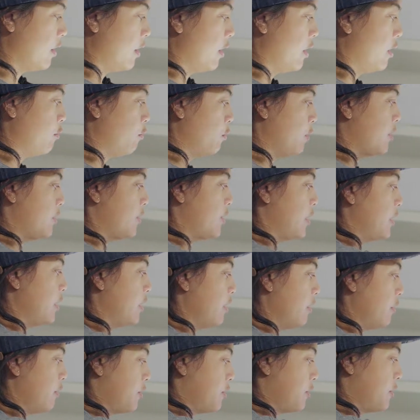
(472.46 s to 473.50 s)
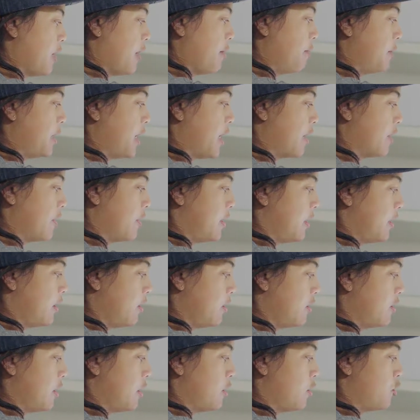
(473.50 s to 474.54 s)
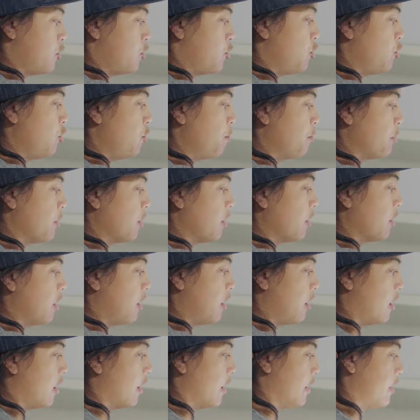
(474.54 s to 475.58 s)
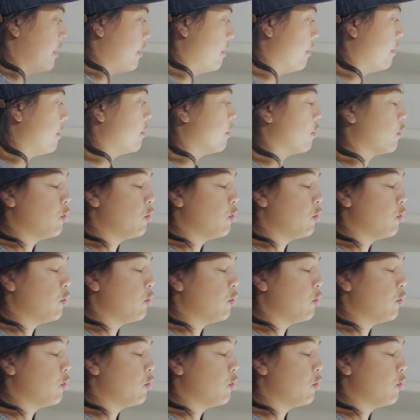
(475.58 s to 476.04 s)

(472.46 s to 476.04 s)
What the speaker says: and we see a little subtext here. It says super on.